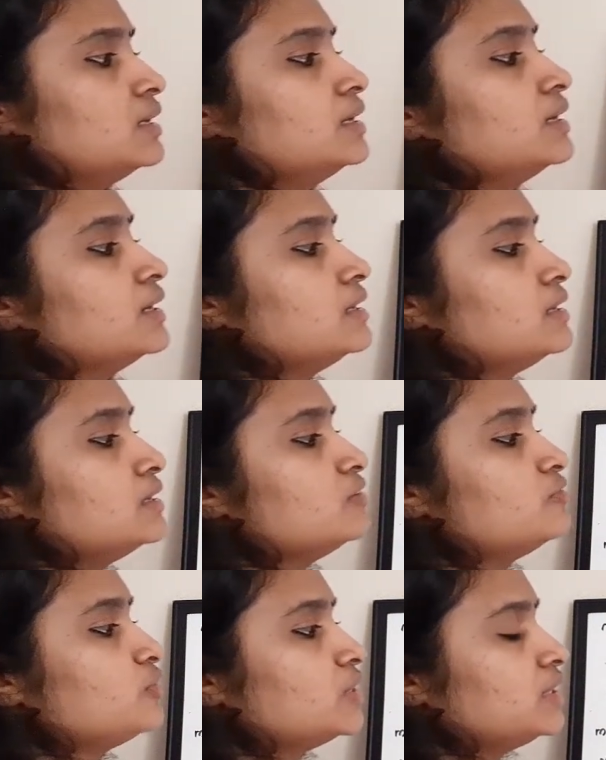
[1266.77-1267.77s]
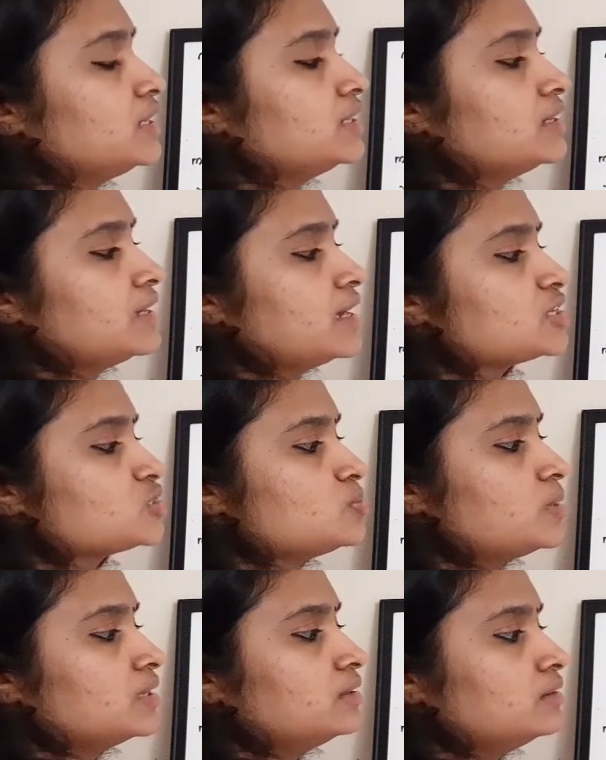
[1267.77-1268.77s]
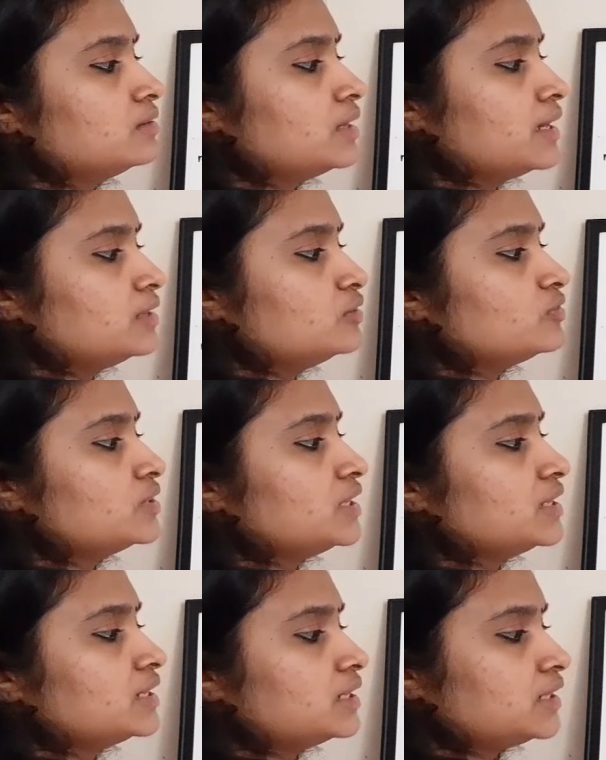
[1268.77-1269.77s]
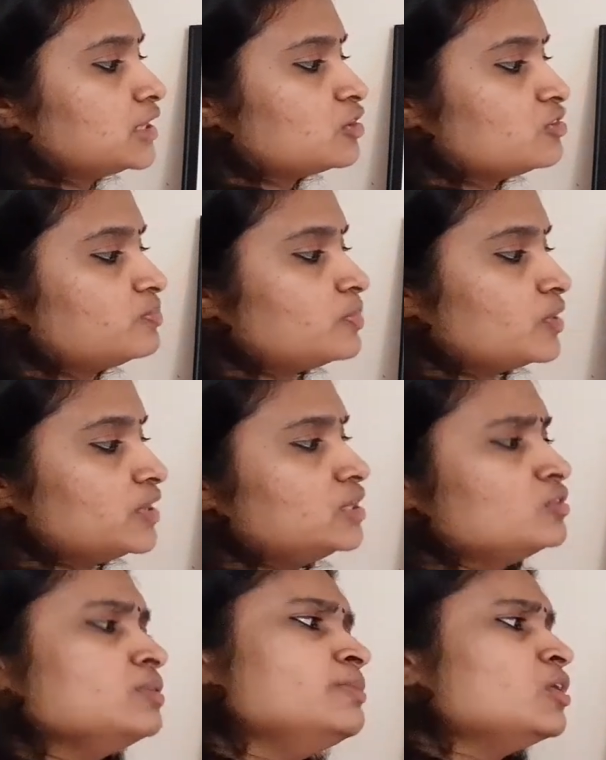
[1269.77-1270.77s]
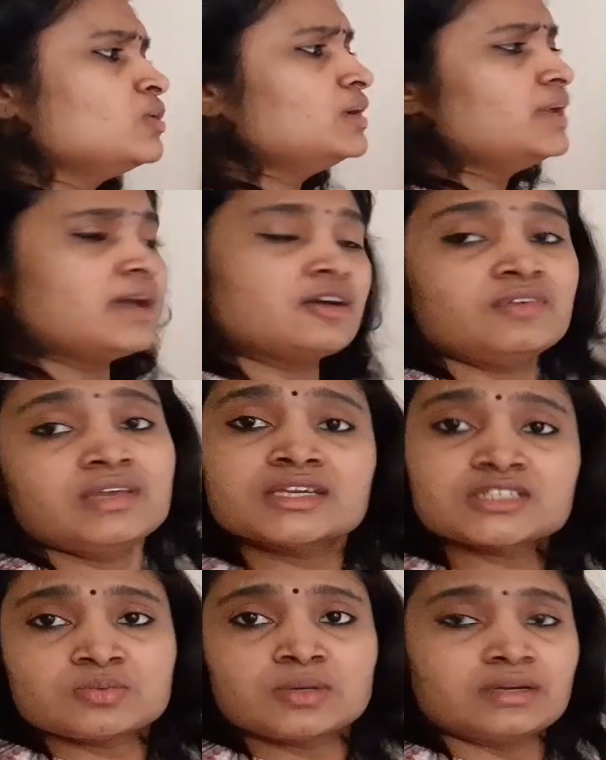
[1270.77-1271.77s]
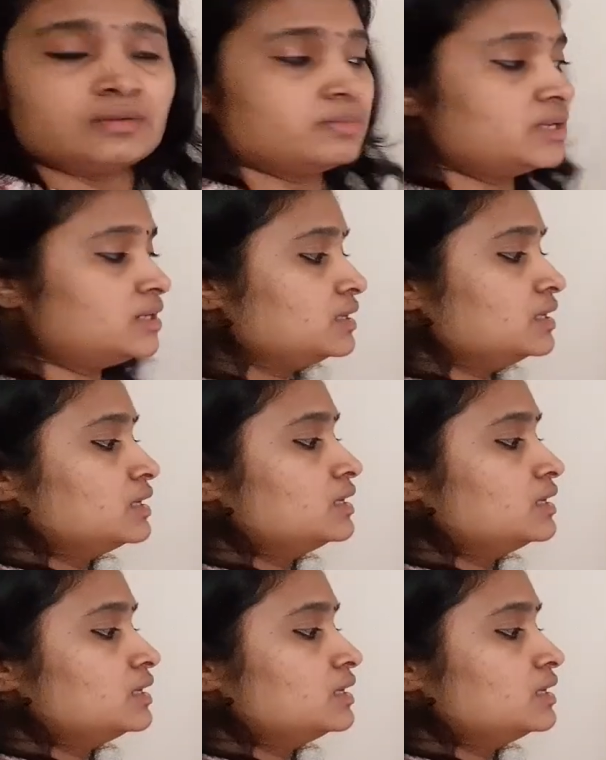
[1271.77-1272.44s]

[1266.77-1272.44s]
here if you are taking X1 and if you are taking a takeoff point, you will be only having X1. But